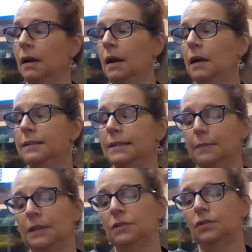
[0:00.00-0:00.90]

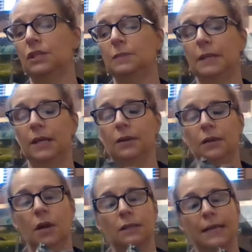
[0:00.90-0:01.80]
Slippy. So she's been here a
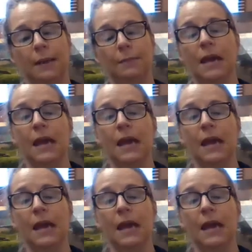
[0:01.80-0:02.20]
long time.